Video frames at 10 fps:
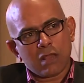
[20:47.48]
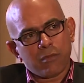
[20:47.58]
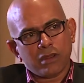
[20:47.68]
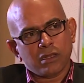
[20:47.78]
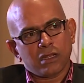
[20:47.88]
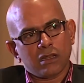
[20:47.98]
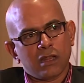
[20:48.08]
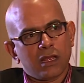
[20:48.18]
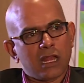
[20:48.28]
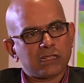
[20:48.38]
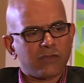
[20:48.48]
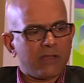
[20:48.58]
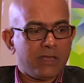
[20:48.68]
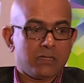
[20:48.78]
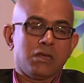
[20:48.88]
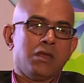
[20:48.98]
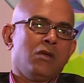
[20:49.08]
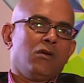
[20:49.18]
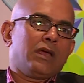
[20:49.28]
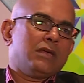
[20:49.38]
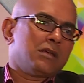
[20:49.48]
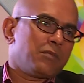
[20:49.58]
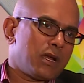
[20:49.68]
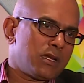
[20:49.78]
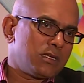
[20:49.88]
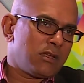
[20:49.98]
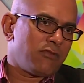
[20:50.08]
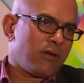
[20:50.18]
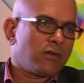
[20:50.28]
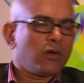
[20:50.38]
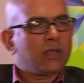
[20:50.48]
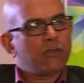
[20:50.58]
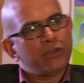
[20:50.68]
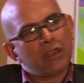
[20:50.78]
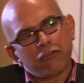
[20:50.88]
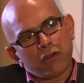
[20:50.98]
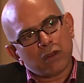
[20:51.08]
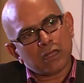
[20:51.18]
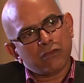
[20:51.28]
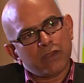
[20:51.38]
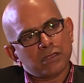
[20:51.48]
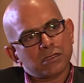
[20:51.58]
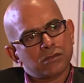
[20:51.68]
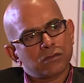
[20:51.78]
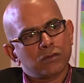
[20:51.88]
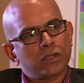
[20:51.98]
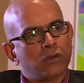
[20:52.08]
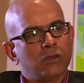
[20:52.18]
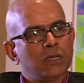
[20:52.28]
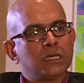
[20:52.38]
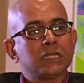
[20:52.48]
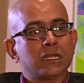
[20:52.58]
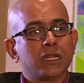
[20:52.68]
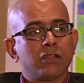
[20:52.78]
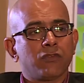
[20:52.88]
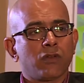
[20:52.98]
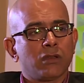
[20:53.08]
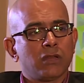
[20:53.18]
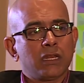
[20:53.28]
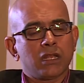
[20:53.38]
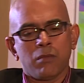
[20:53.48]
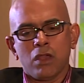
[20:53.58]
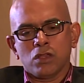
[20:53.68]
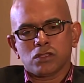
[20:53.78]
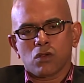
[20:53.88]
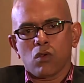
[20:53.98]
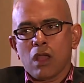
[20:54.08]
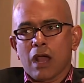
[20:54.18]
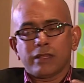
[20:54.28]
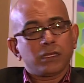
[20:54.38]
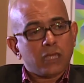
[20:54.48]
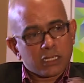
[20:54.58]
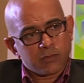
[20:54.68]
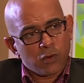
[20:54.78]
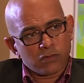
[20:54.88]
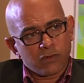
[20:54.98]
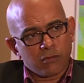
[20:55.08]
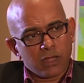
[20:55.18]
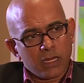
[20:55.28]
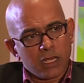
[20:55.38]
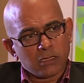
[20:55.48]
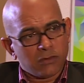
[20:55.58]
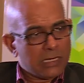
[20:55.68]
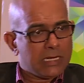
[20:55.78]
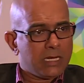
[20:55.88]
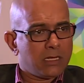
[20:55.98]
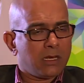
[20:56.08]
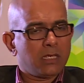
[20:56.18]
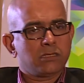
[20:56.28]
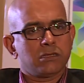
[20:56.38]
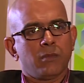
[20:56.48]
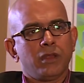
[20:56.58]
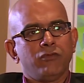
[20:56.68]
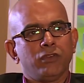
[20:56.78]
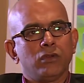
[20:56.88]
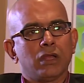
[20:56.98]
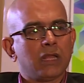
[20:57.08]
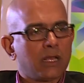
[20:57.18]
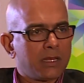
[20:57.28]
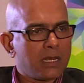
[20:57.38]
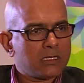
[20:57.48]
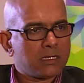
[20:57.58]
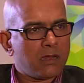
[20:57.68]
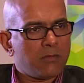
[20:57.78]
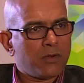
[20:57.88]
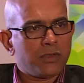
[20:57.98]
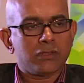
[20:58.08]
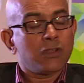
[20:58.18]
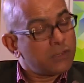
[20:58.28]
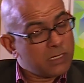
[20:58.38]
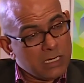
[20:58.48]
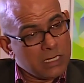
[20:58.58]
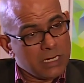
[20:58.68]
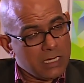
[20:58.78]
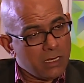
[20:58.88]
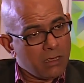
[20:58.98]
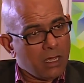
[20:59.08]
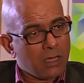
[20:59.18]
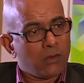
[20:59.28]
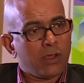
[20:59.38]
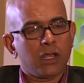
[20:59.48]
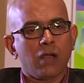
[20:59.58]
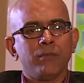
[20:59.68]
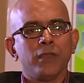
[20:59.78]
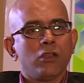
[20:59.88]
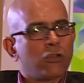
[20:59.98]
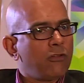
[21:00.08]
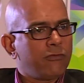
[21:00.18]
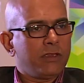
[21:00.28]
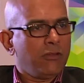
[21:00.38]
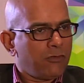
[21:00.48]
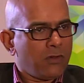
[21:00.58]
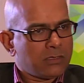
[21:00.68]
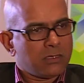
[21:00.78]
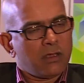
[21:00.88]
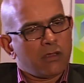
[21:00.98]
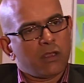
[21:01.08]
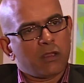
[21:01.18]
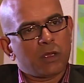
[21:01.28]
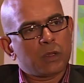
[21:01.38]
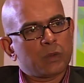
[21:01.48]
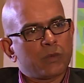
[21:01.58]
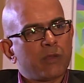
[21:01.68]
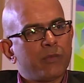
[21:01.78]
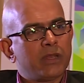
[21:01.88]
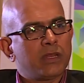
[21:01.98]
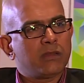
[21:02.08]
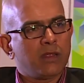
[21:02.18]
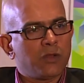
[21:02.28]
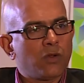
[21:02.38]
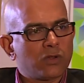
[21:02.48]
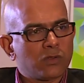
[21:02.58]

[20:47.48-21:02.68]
happened in the last 5 years? Okay, some countries have found oil. We have found other ways to, generate foreign income. So I think the exports from Kenya has really increased. I mean, if you look at agricultural produce, it's really, really going up. Coffee, of course, we have been known